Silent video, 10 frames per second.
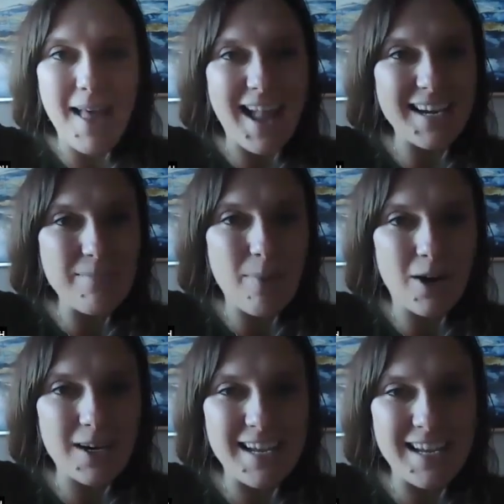Any
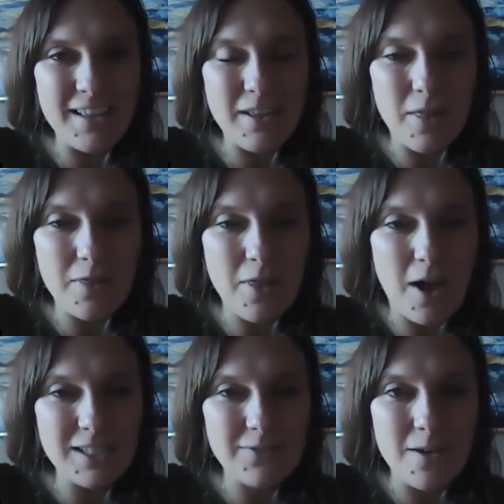parting
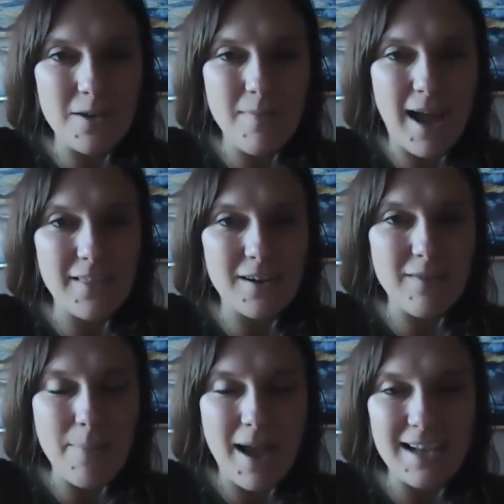thoughts from either
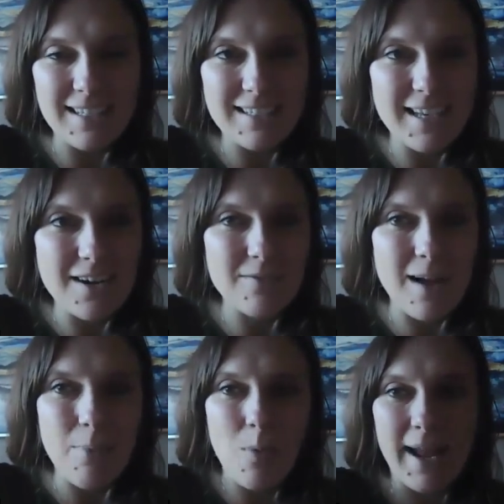Rep. Isaacsohn or Rep.